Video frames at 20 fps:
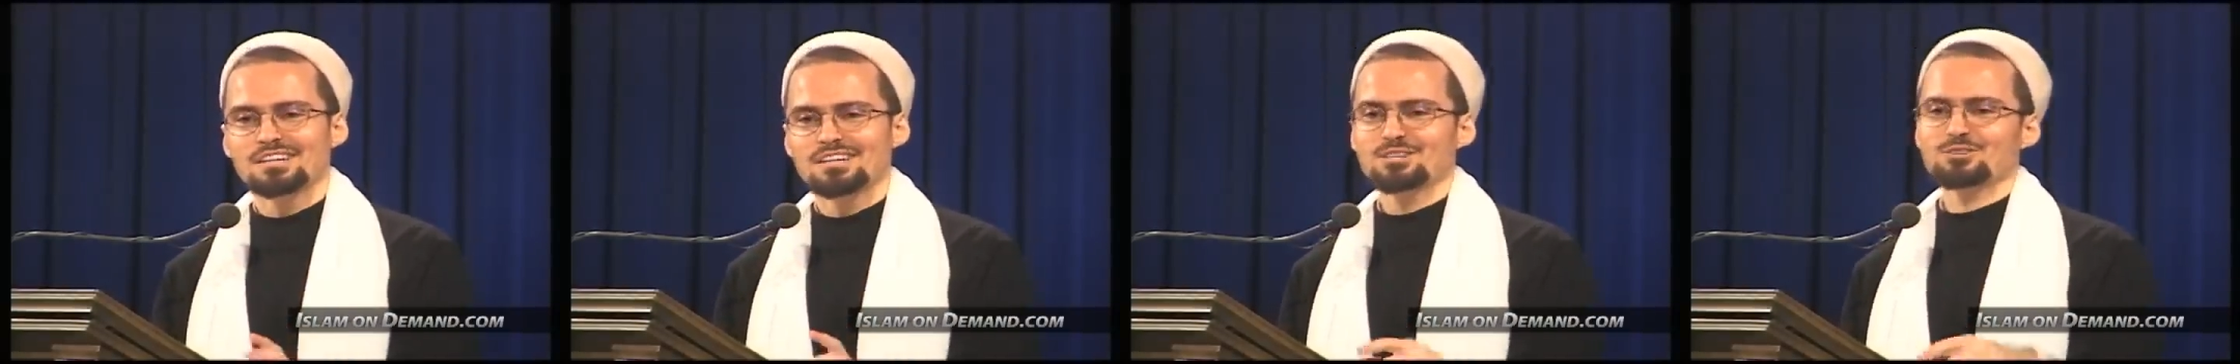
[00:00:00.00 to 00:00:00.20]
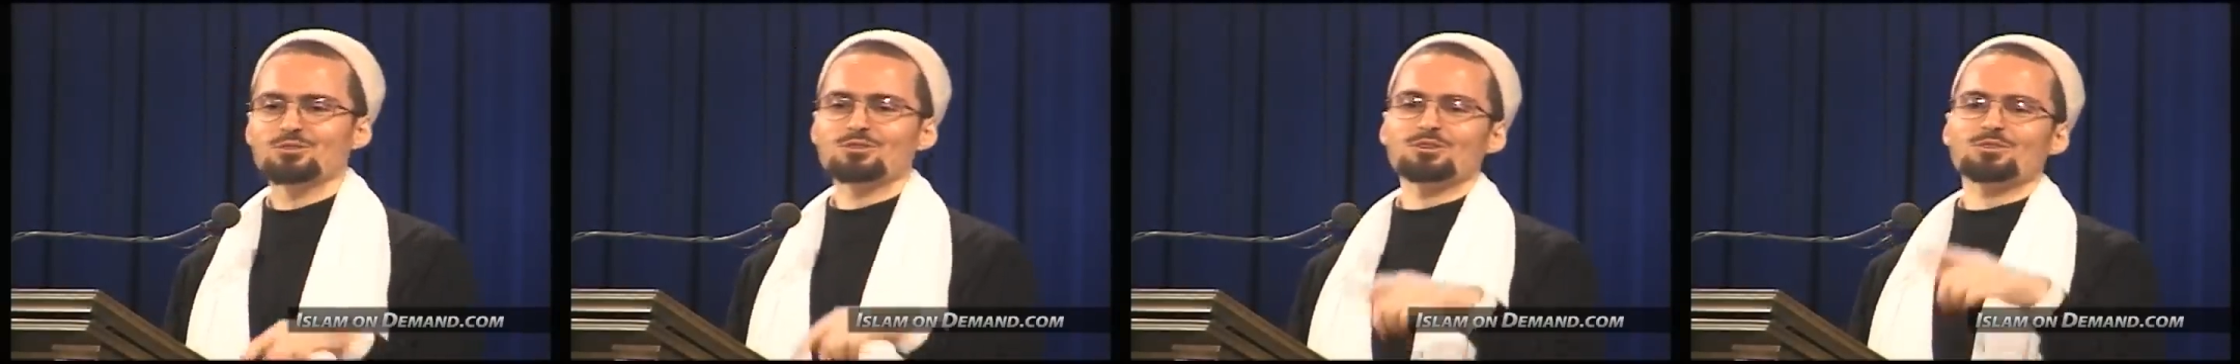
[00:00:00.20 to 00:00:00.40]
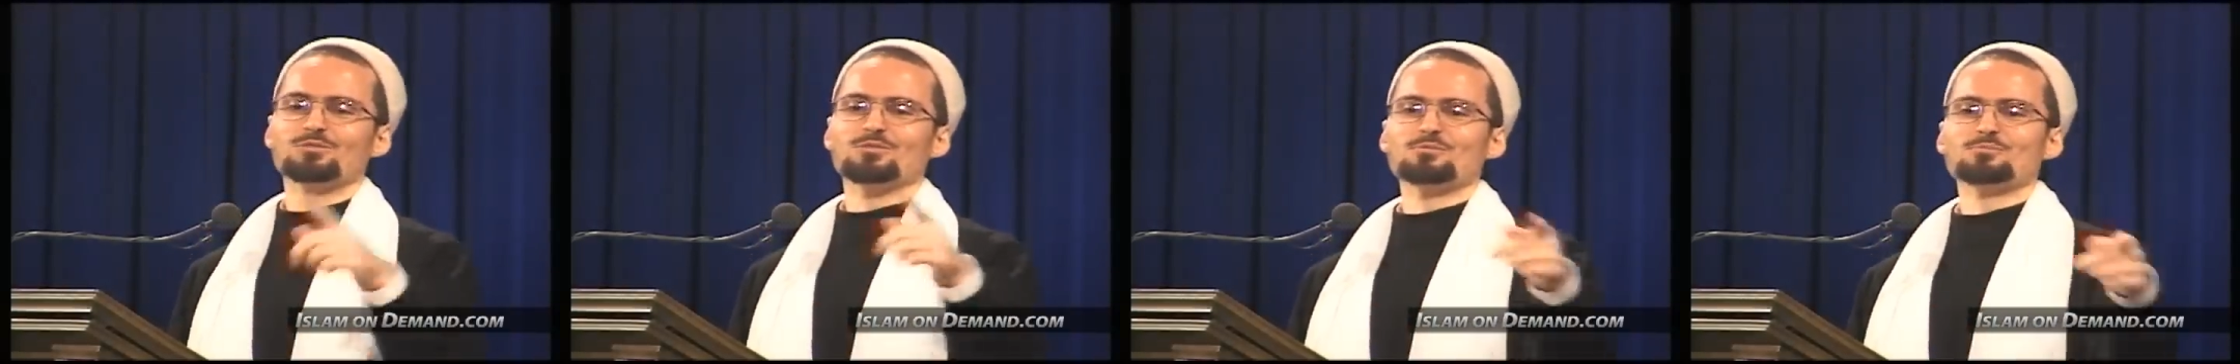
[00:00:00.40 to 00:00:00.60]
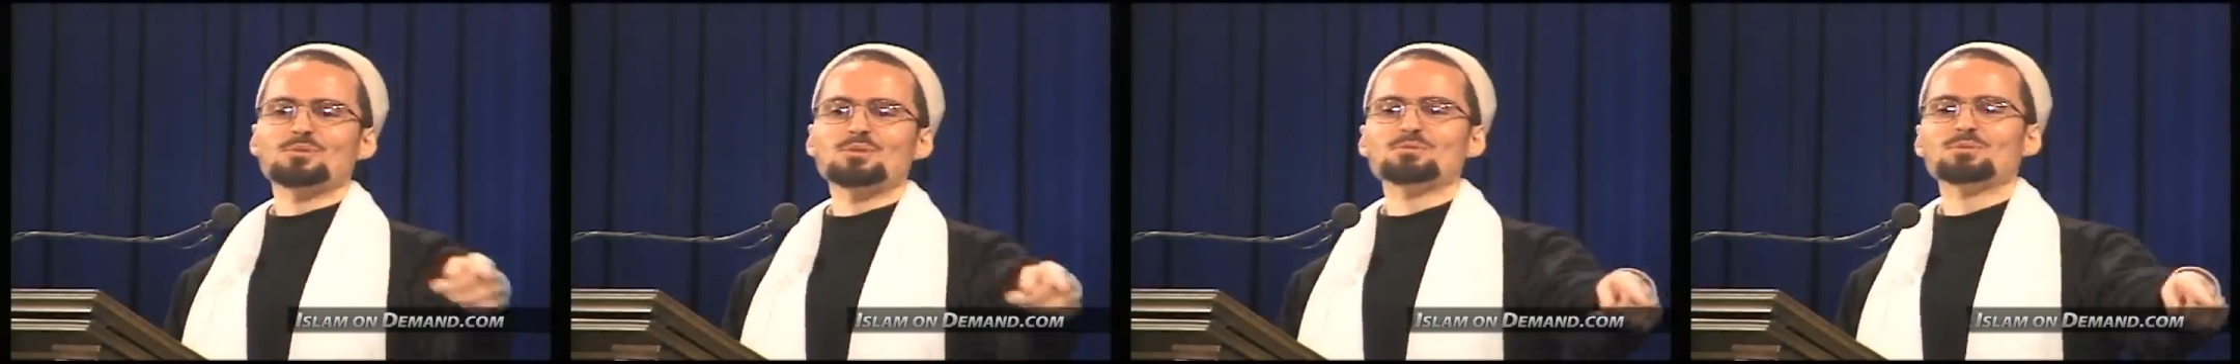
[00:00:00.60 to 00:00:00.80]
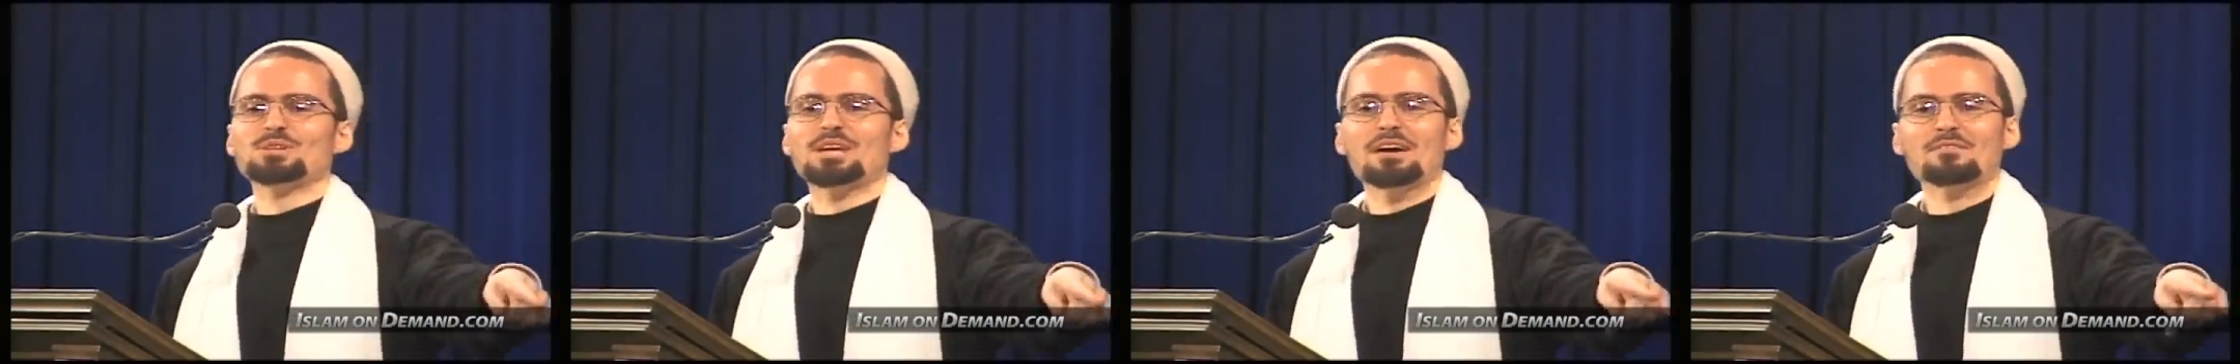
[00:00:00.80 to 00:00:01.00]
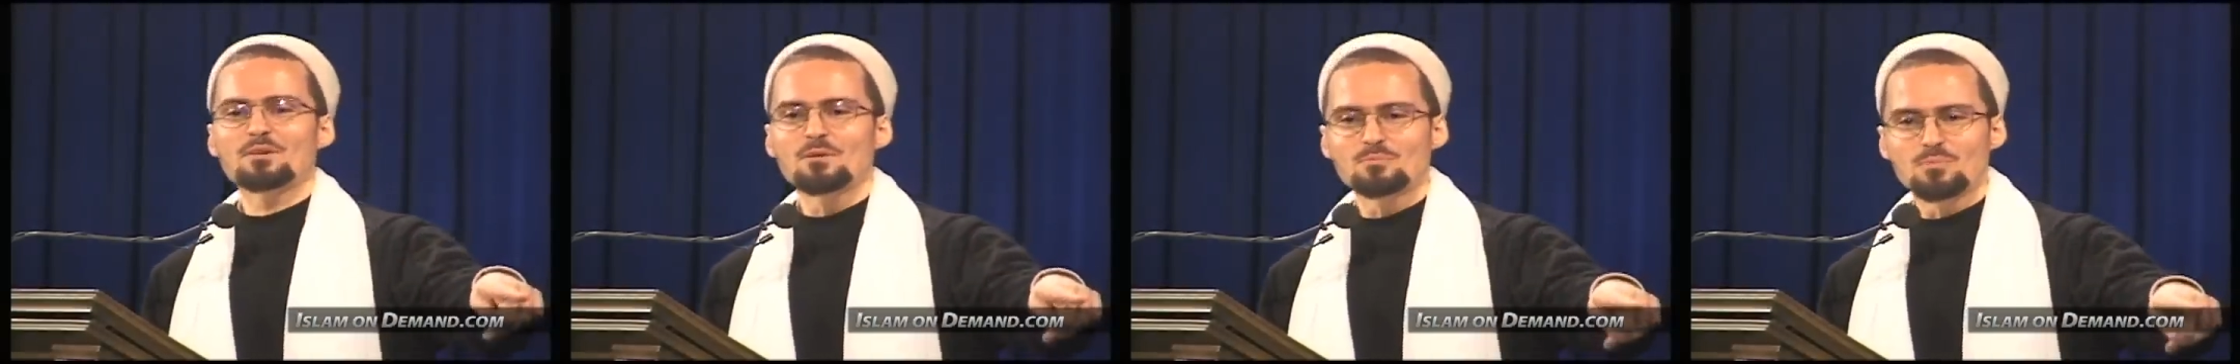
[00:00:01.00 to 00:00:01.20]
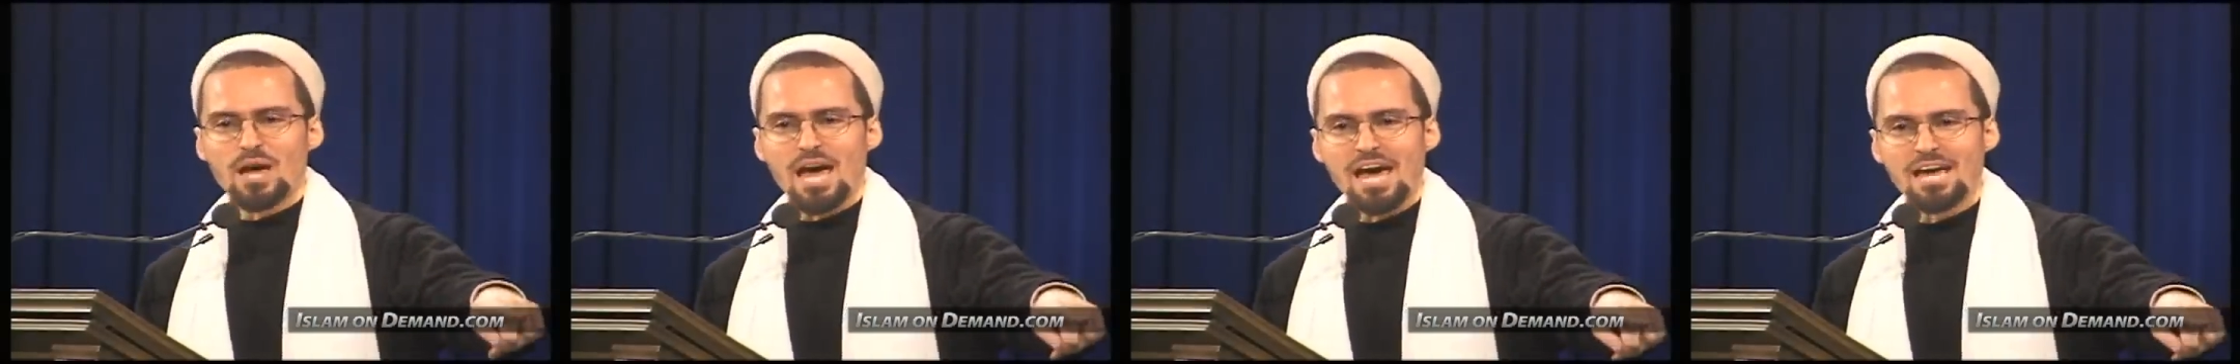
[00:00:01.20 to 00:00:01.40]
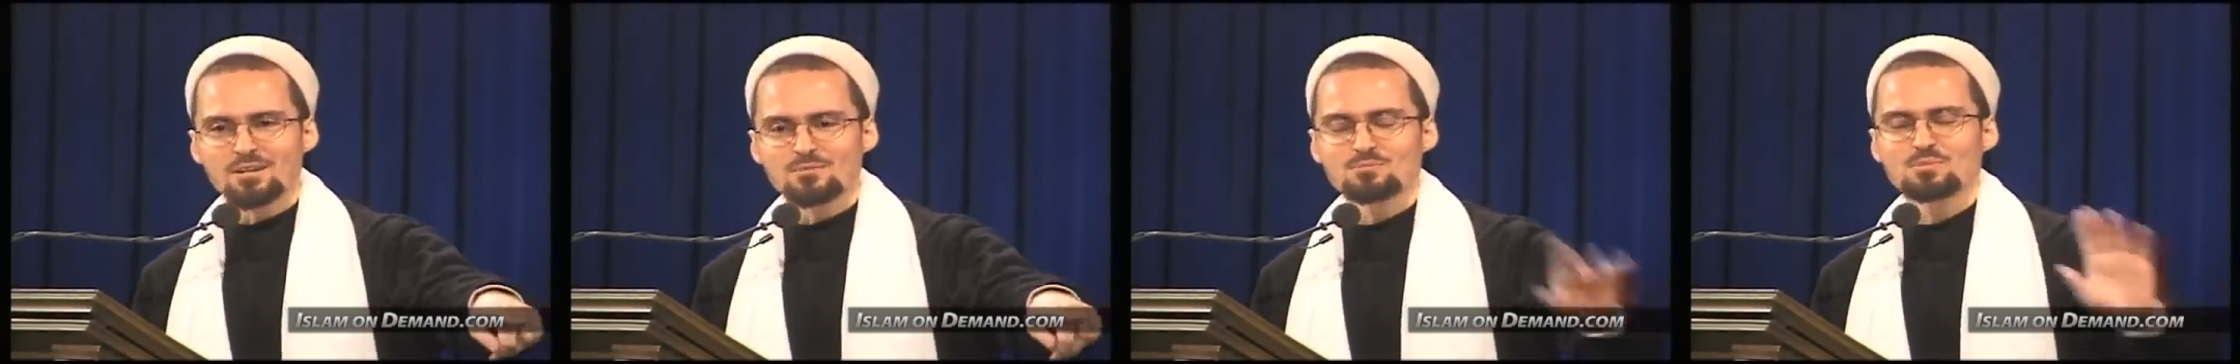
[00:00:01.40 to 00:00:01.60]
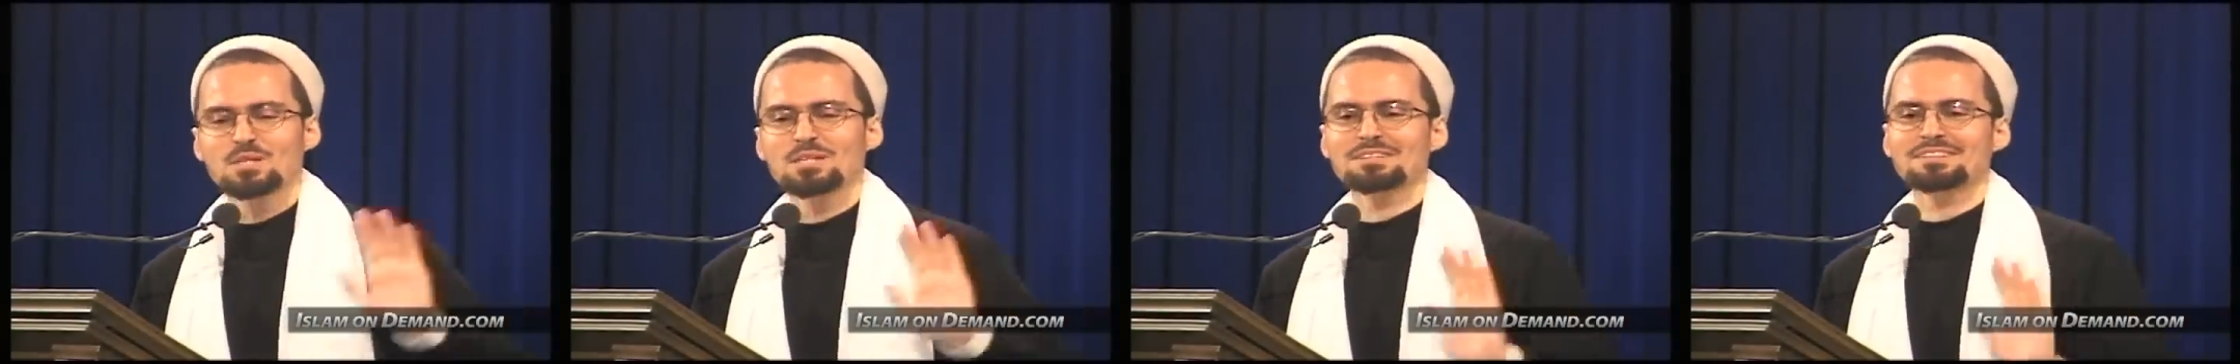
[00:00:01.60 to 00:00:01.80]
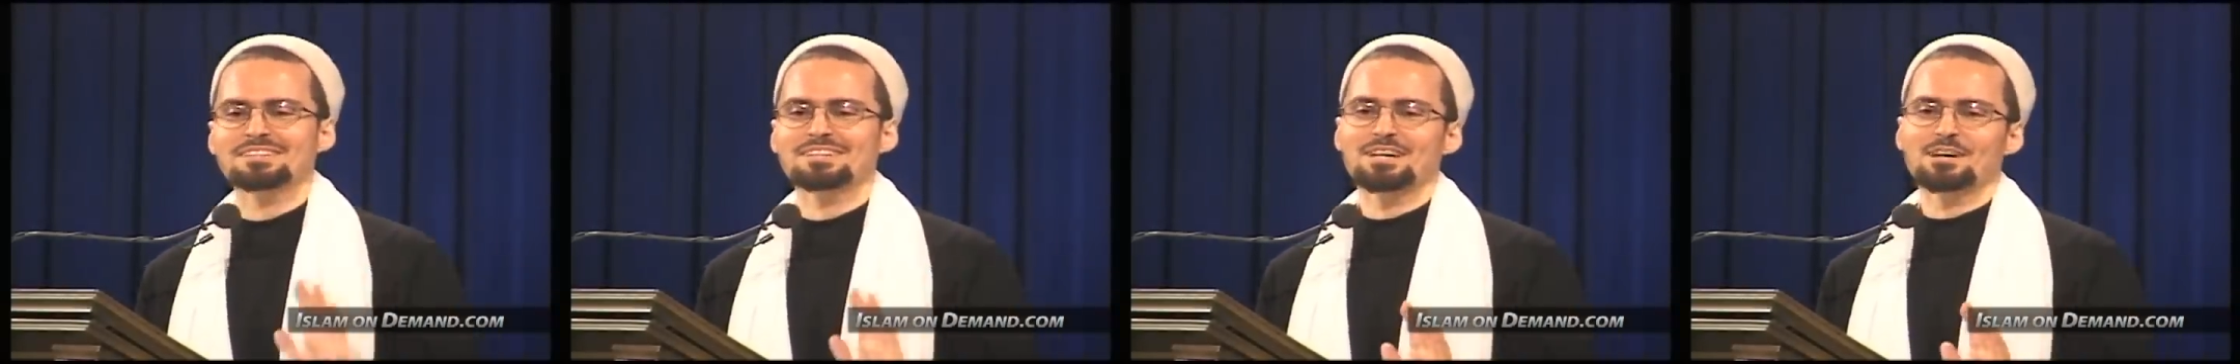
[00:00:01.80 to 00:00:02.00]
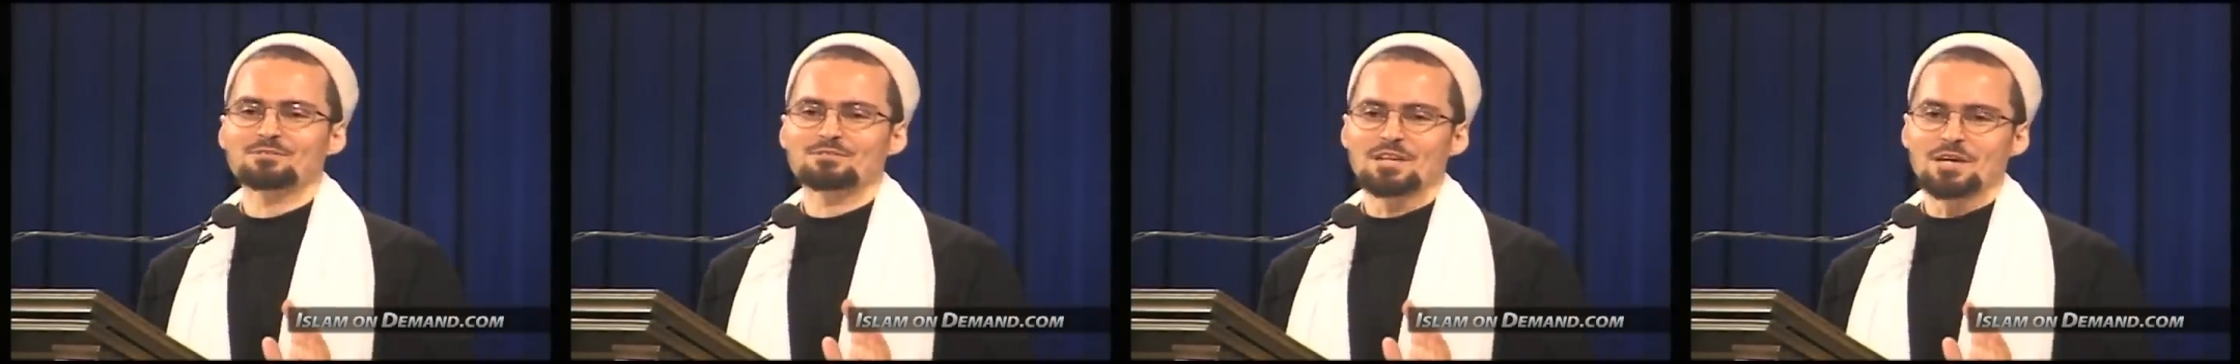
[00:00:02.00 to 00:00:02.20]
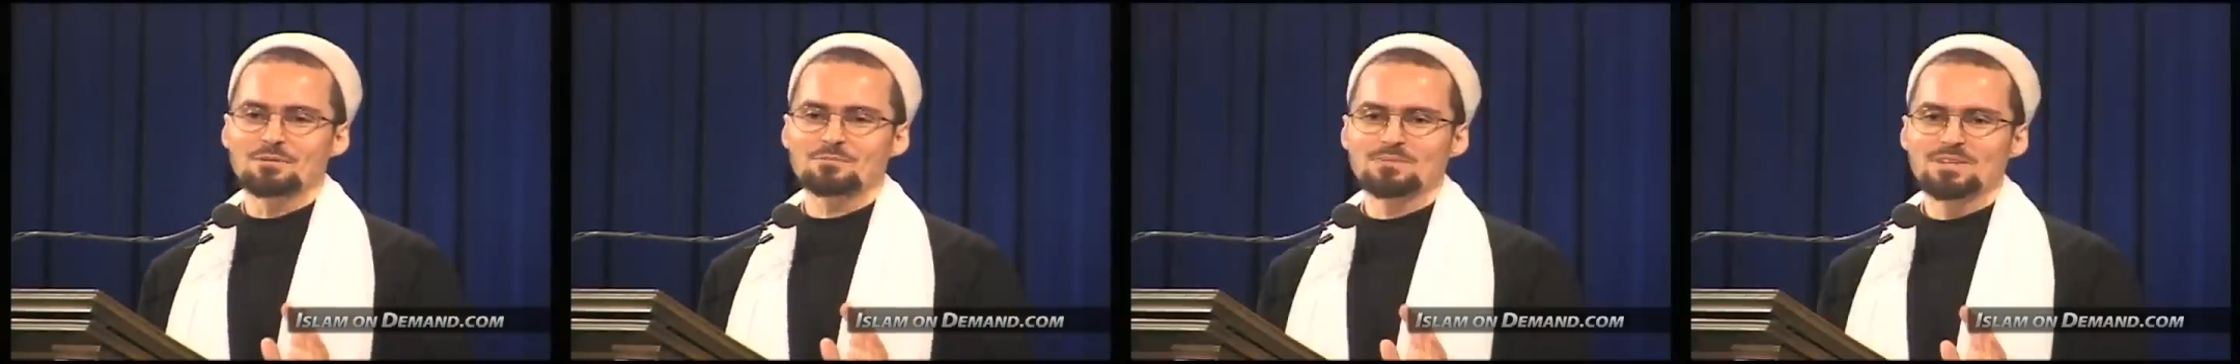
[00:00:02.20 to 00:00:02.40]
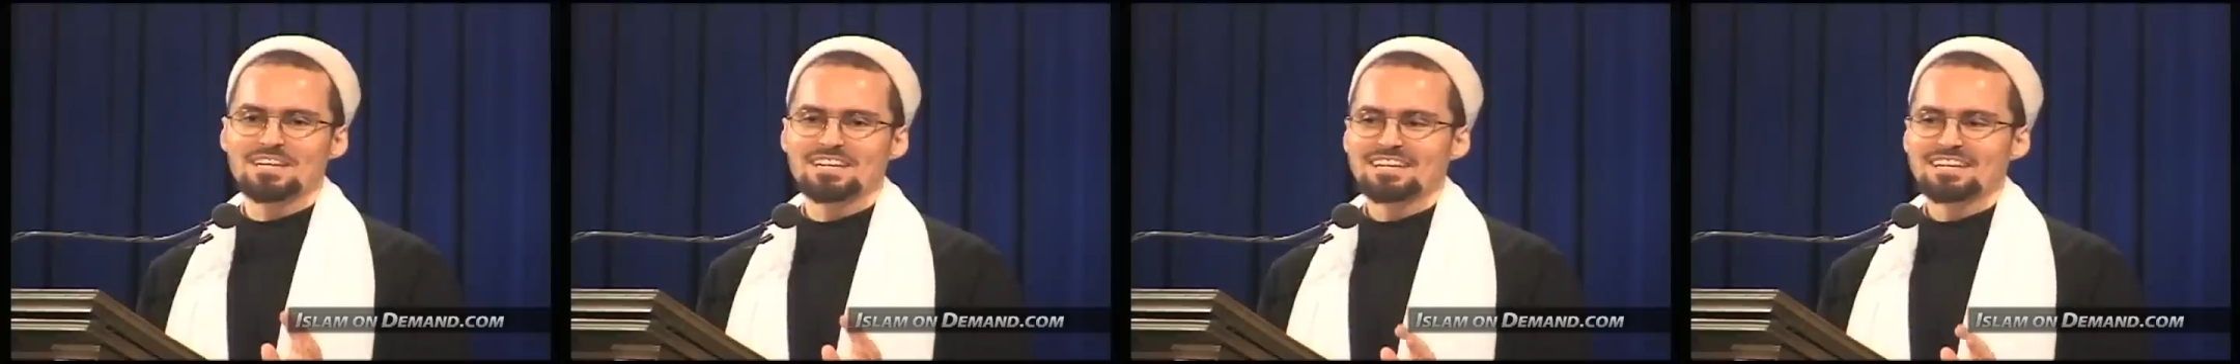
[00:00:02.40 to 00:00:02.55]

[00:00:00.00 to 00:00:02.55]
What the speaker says: in order for people to have a bad opinion of them.